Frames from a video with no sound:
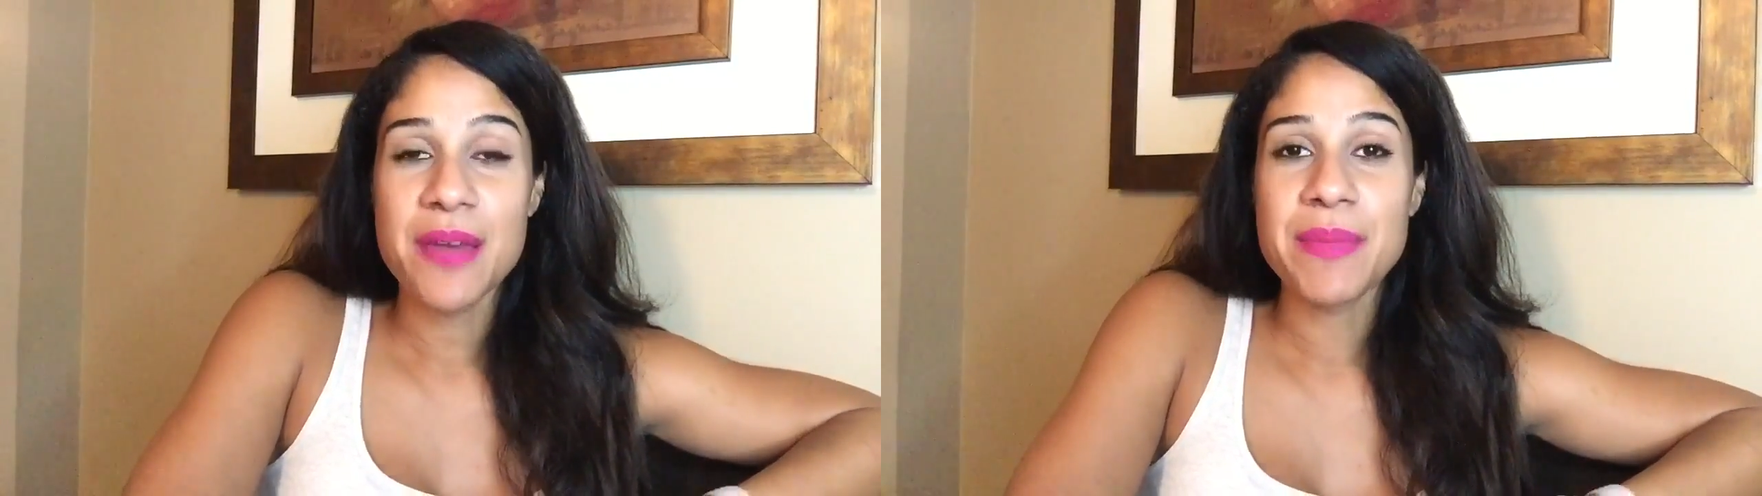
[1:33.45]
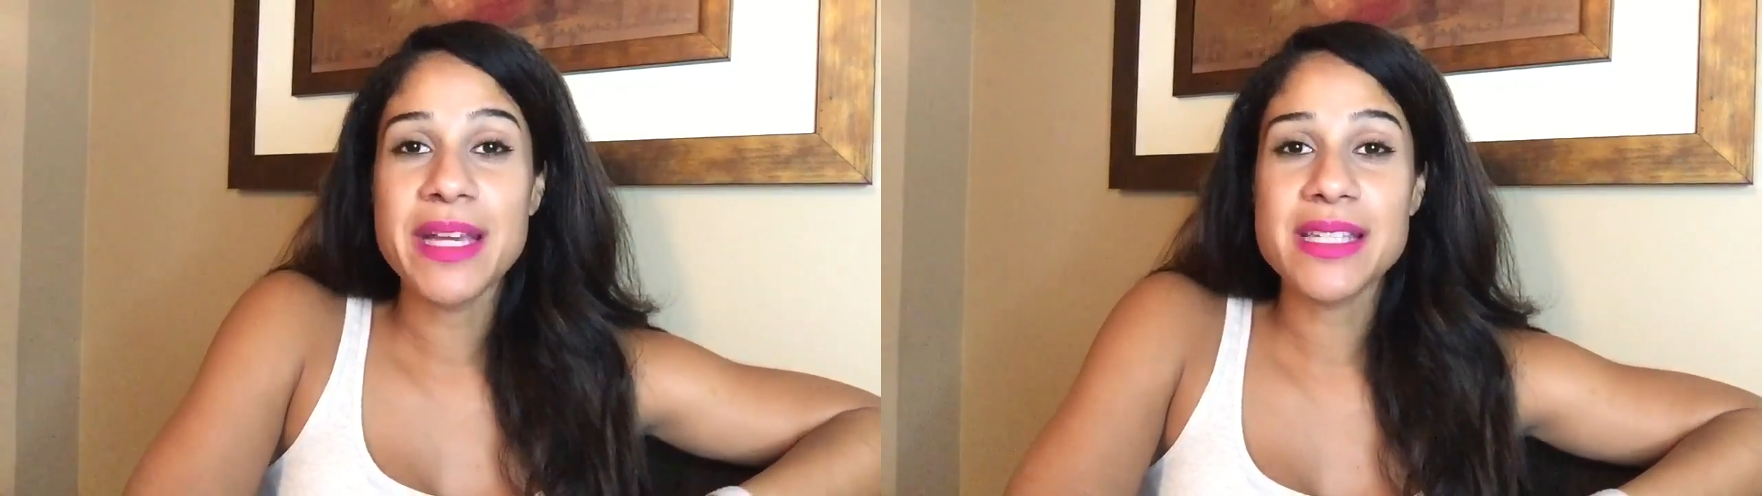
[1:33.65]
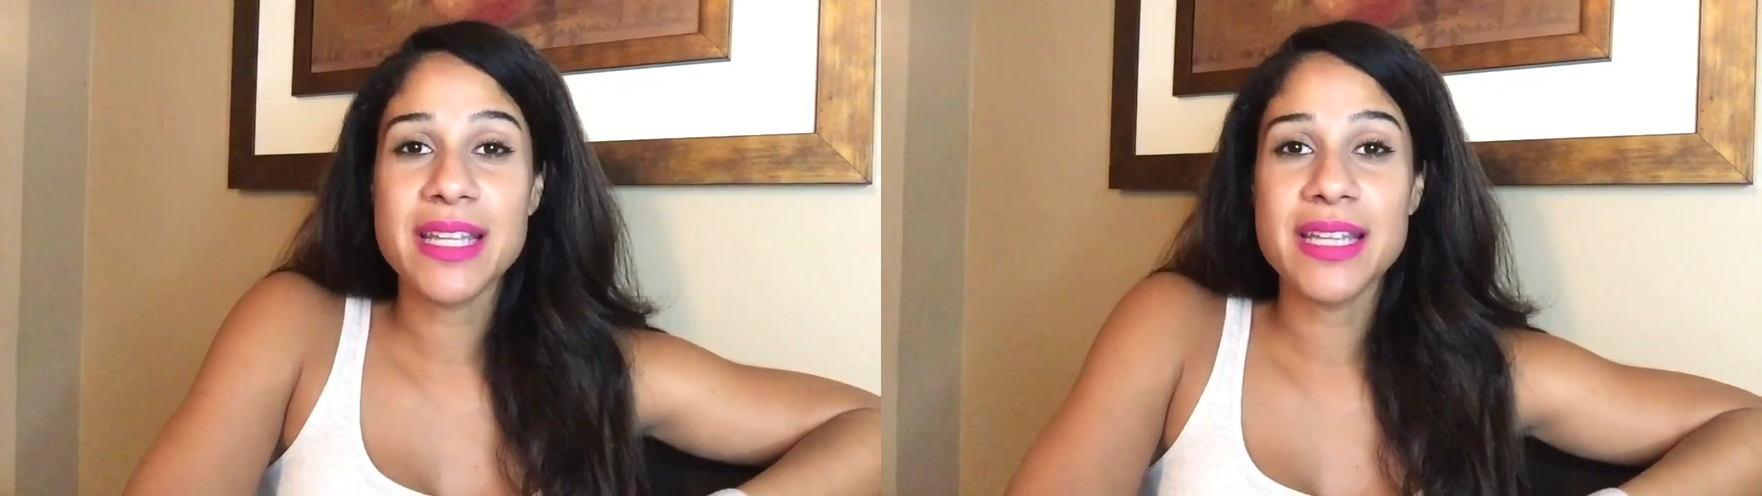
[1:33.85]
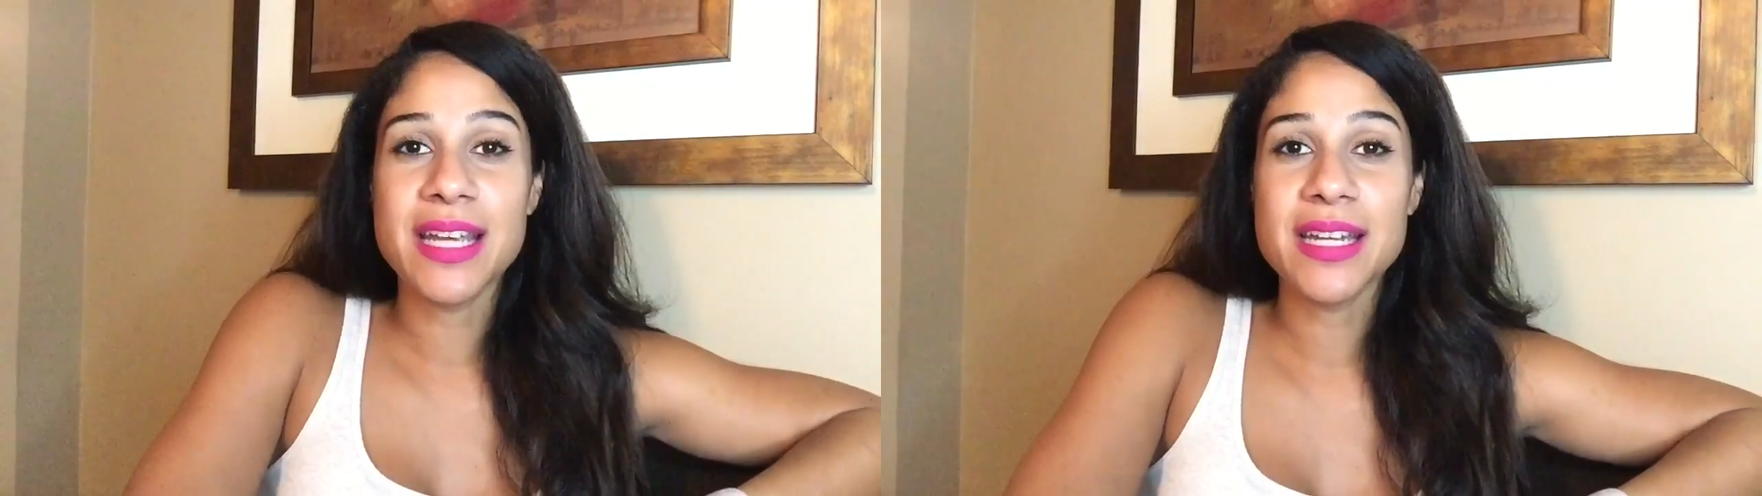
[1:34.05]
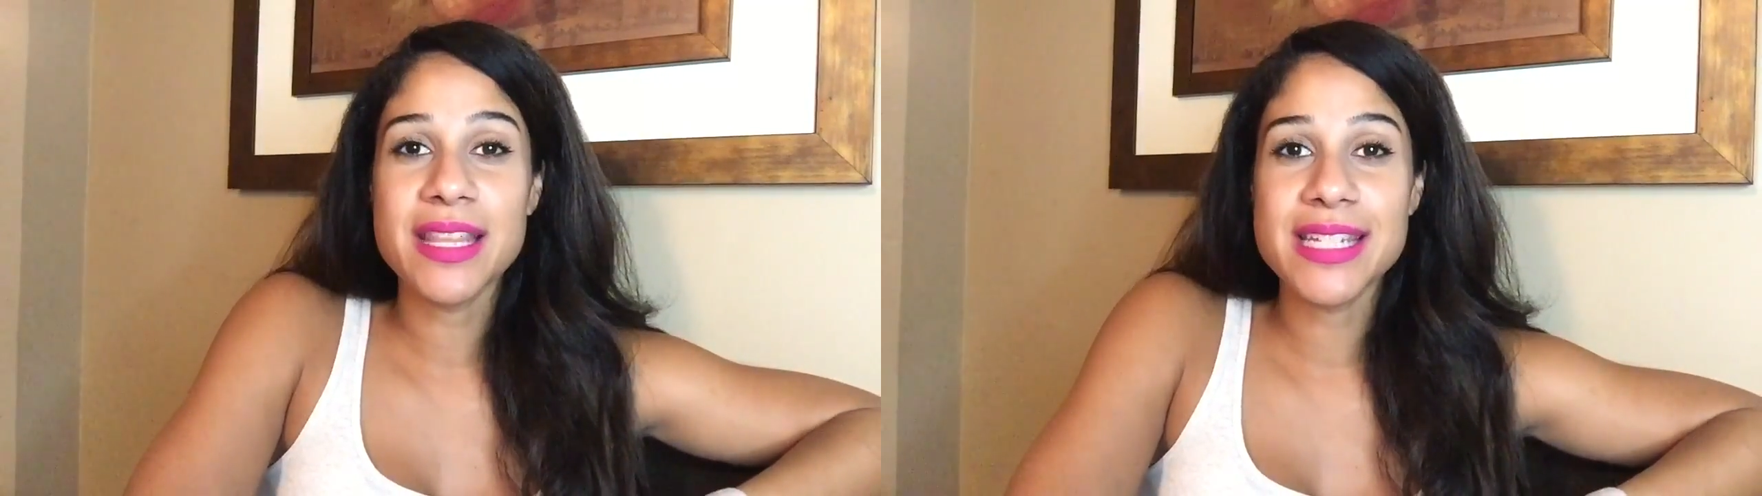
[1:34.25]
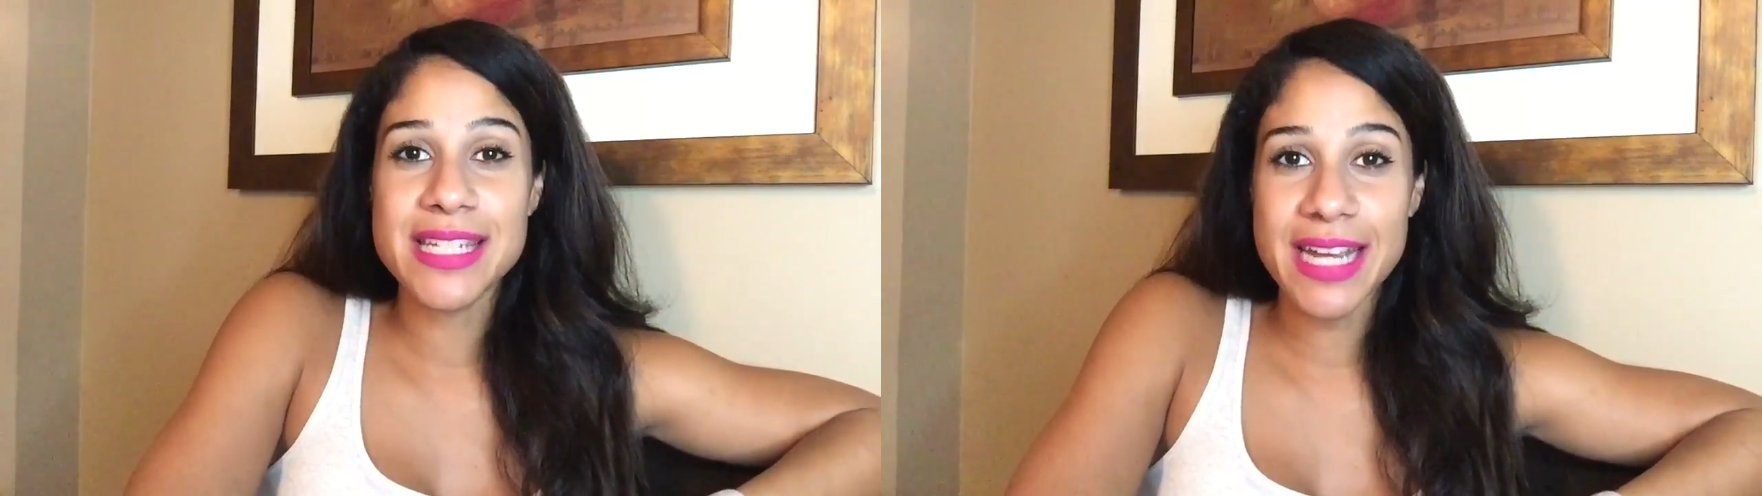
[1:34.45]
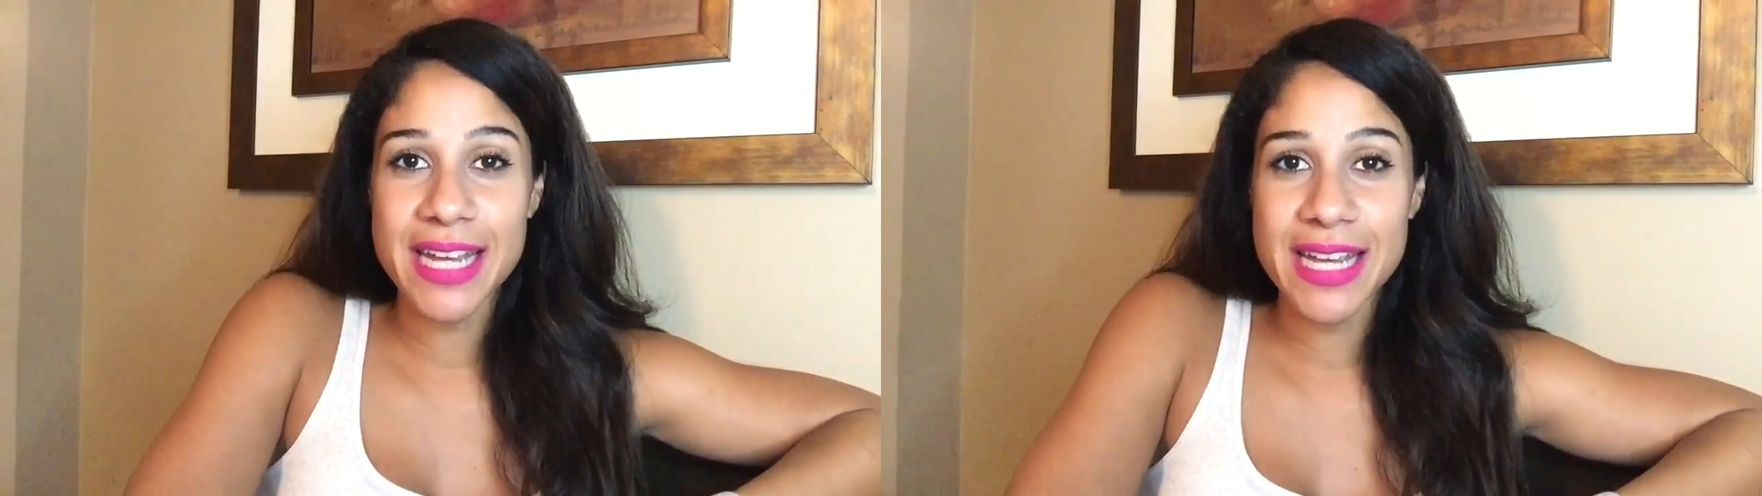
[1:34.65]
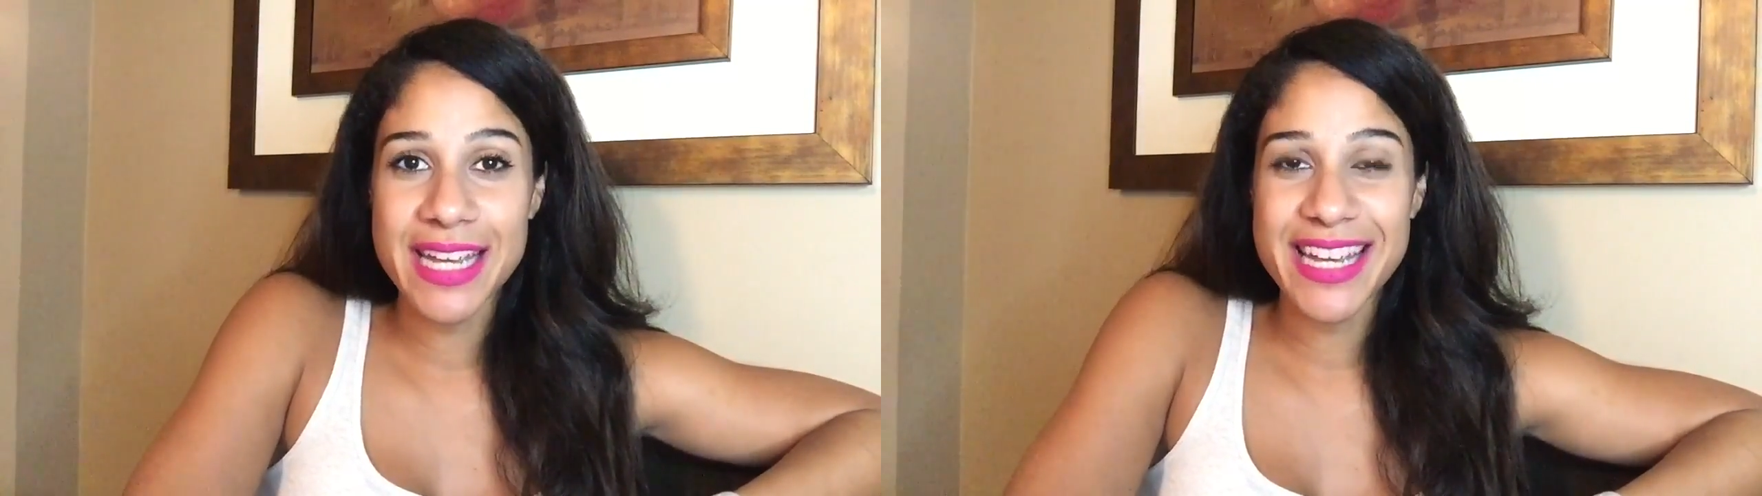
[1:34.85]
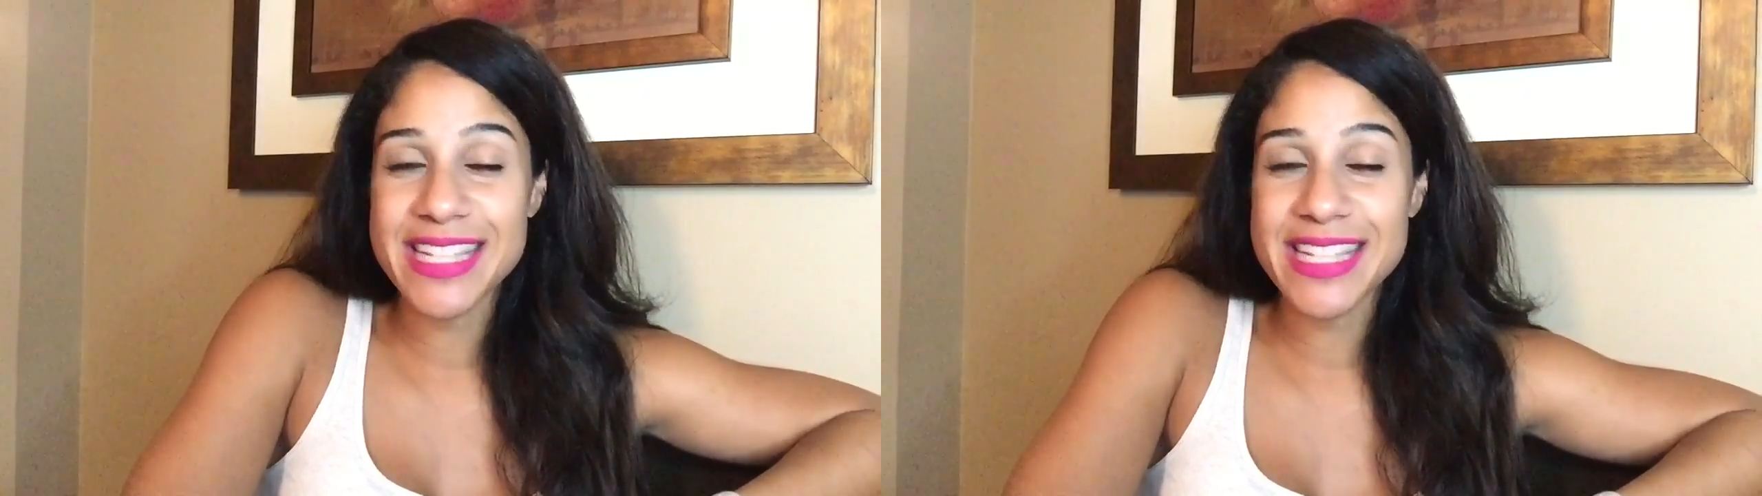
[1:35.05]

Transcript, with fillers: Because at the end of the day,